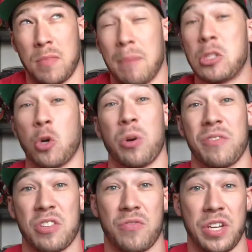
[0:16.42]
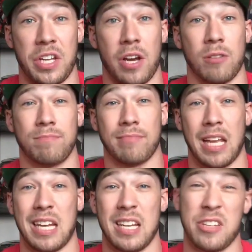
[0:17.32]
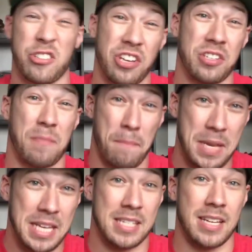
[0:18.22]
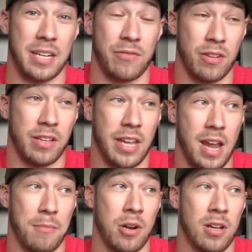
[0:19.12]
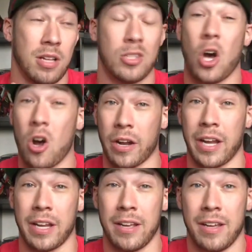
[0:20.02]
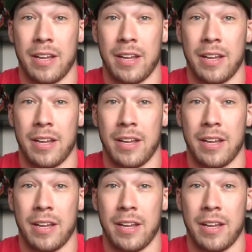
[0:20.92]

a majority of this video, and it is just me sitting in front of the camera talking.